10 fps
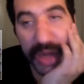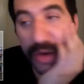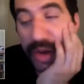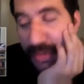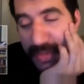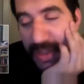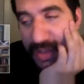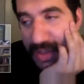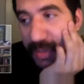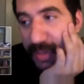I don't know.
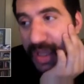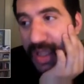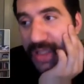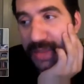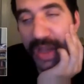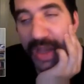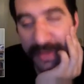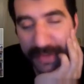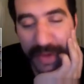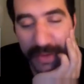That's, cool. To me, that's my
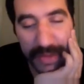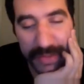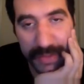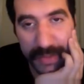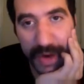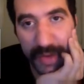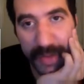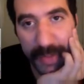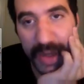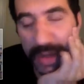favorite part. So,
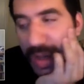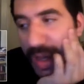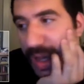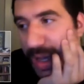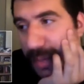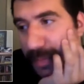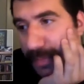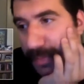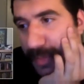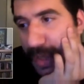but so I, uh, uh,
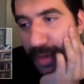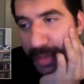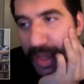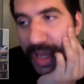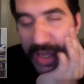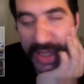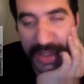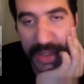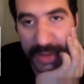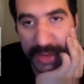you know, editing is
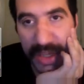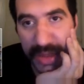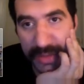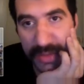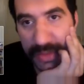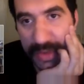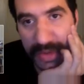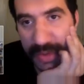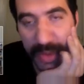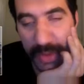a close second.
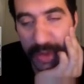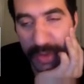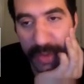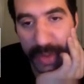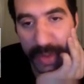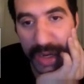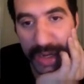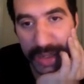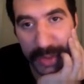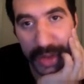There's something wonderful about
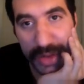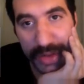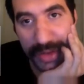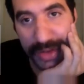editing as well.